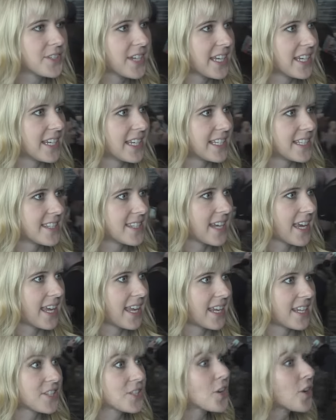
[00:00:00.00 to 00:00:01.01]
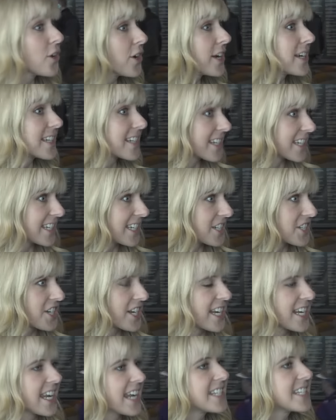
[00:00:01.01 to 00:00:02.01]
in its, in its current
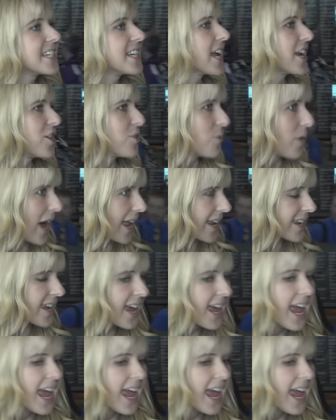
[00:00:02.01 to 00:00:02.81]
condition in nineteen ninety-one,